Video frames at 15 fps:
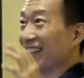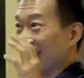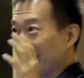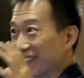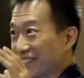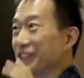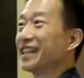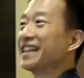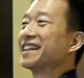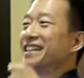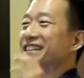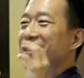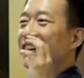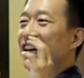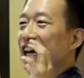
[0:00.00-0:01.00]
Really,
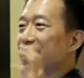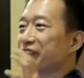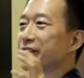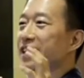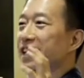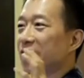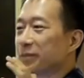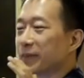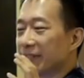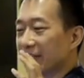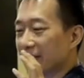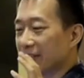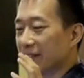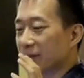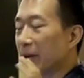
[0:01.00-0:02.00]
they actually
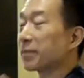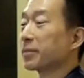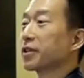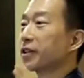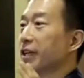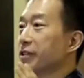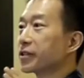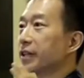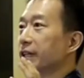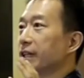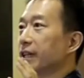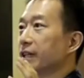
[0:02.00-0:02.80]
Blackmagic actually